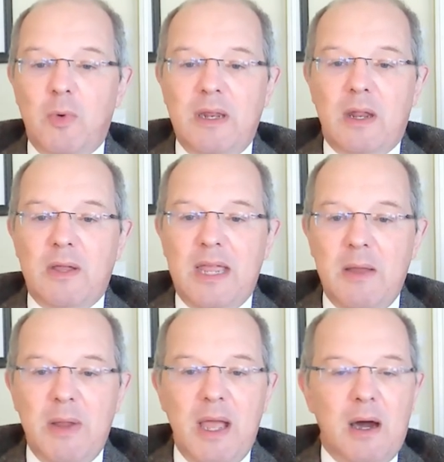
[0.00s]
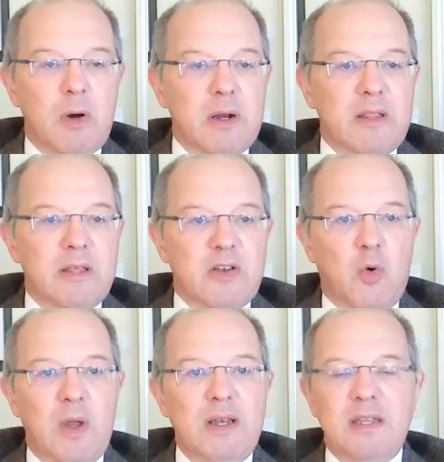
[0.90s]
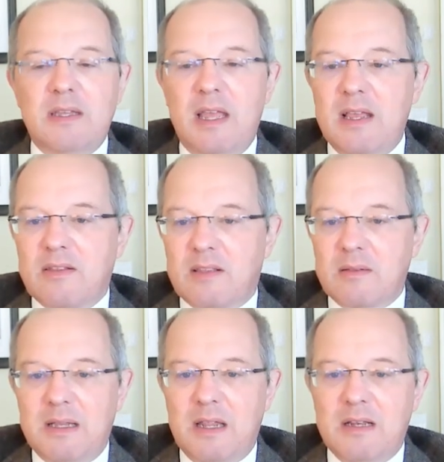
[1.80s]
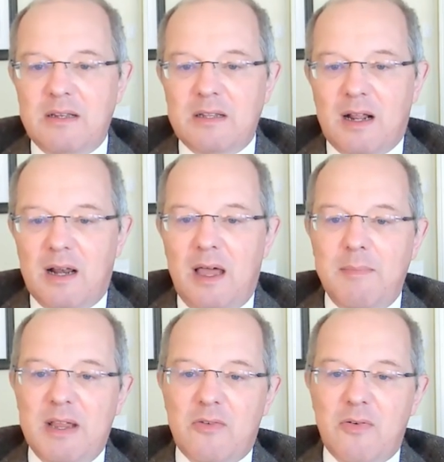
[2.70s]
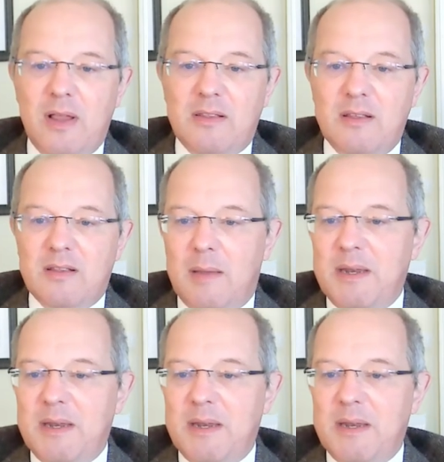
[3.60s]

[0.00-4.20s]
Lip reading: you know, here we are, what is it, 20 years into the climate crisis?